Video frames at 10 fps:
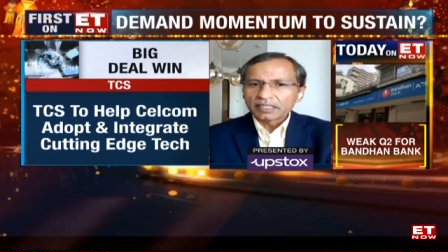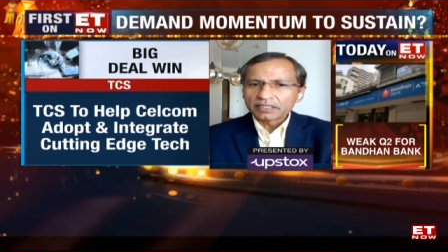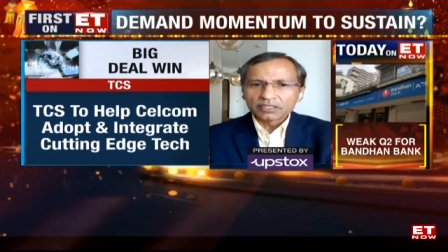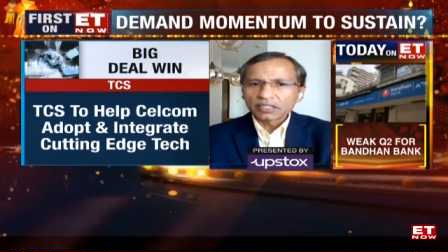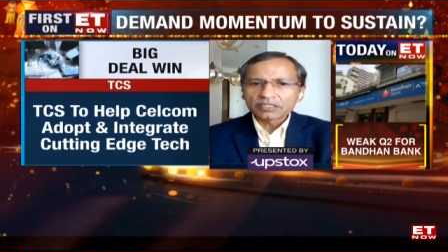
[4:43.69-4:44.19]

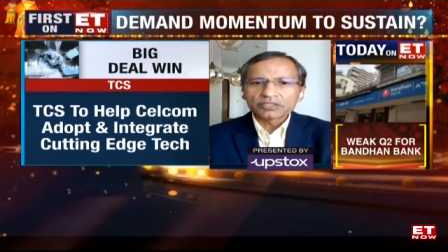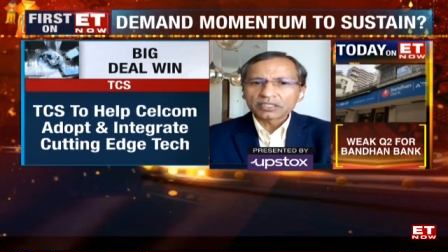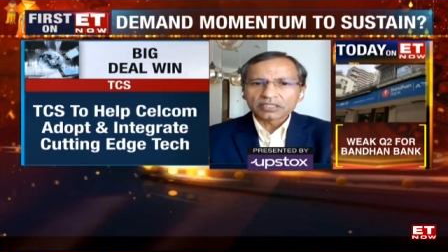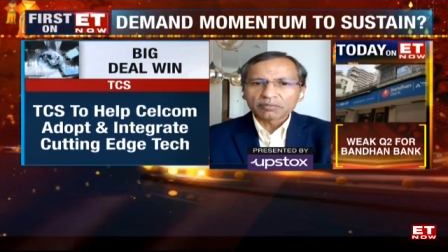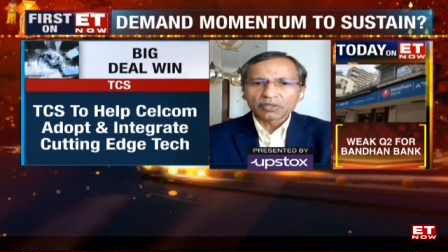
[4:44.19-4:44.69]
It's not
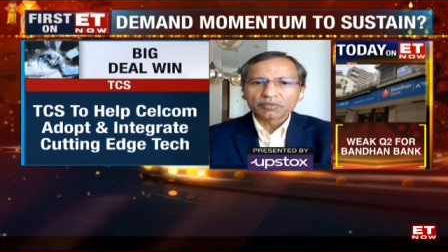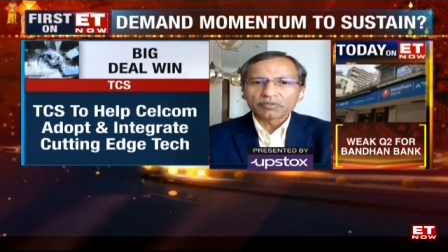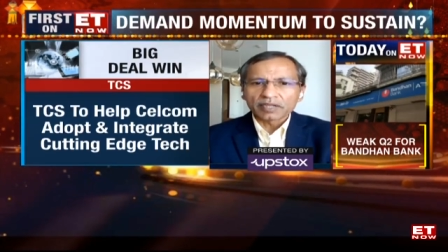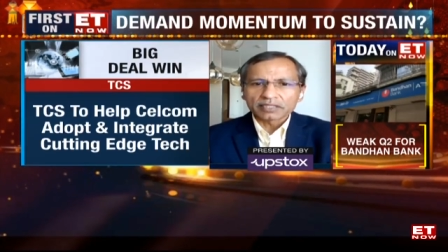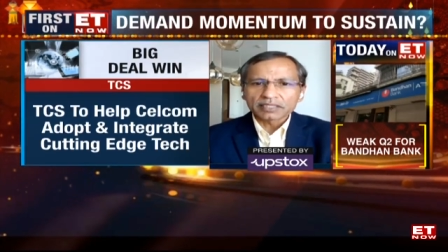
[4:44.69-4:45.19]
just about
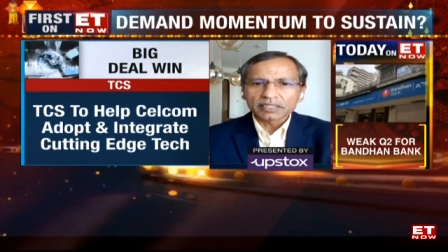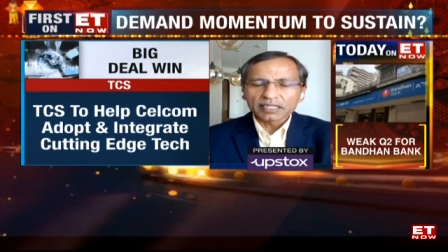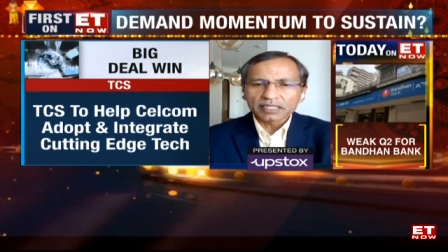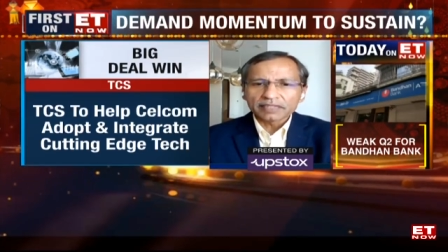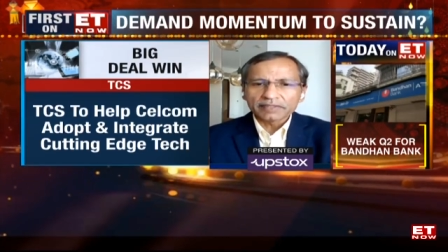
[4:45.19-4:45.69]
faster
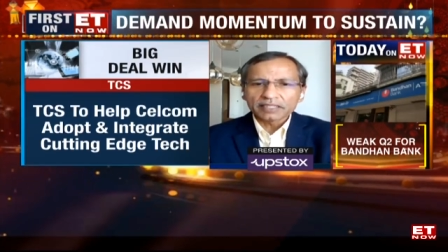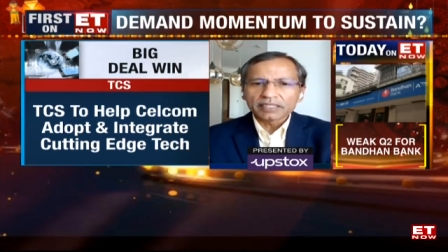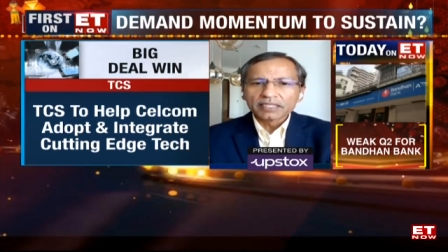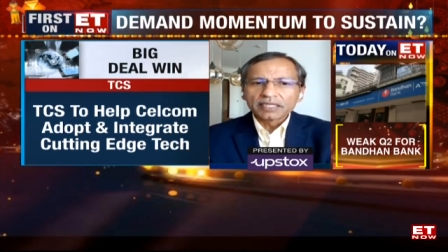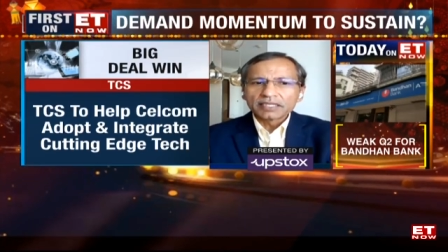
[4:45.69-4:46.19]

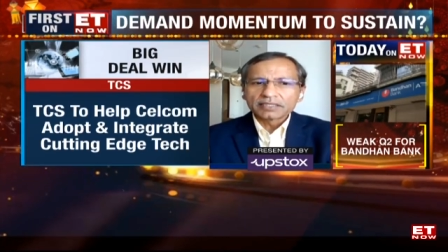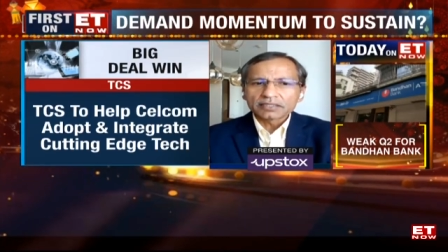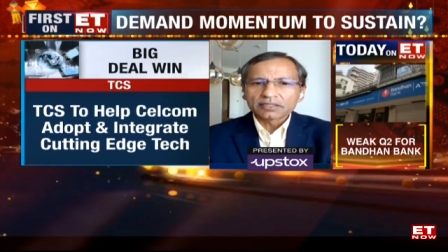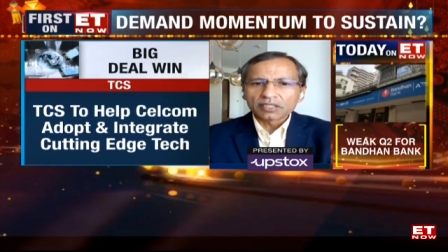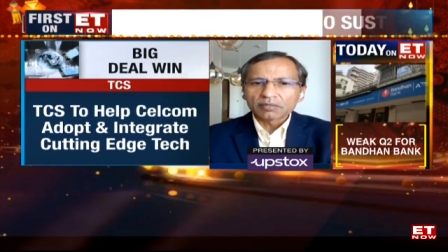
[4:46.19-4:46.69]
connectivity. It's
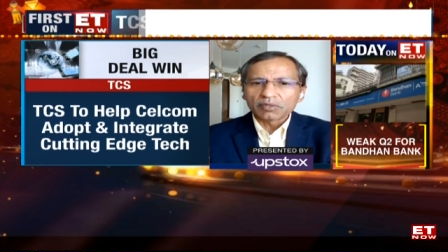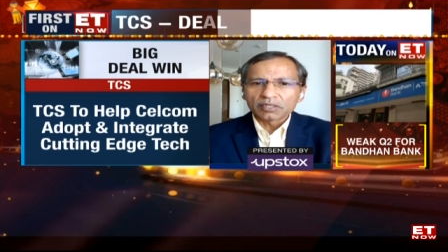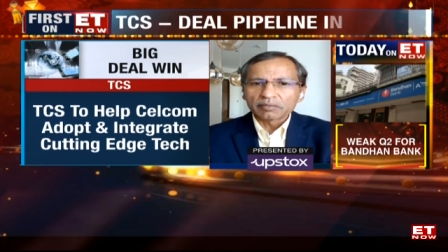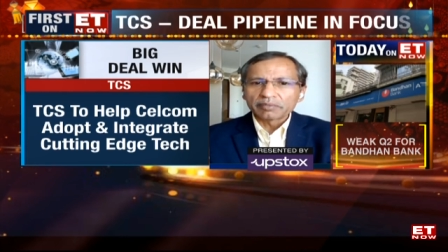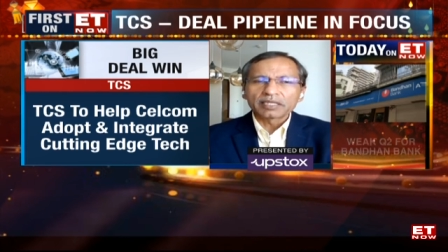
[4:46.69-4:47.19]
just not
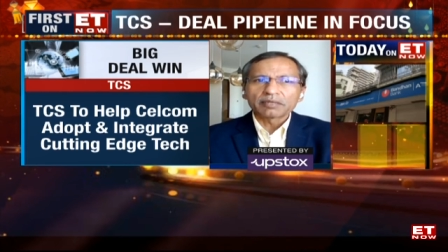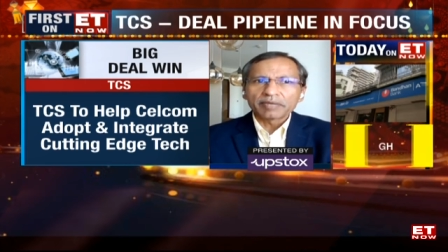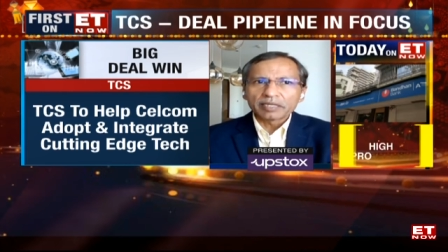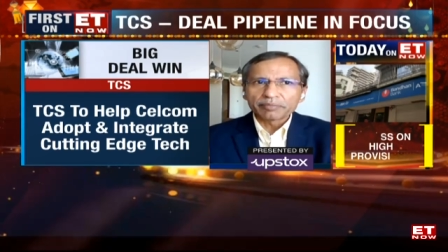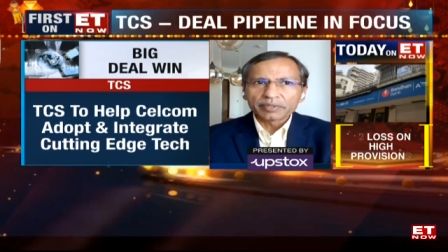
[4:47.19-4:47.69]
about a bigger
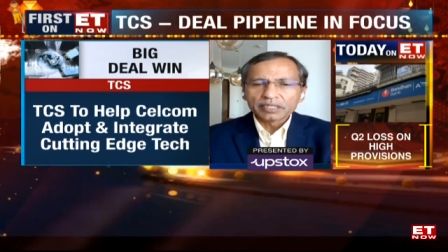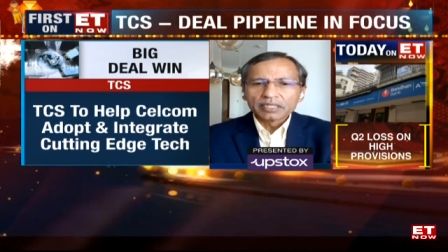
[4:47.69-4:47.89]
pipe.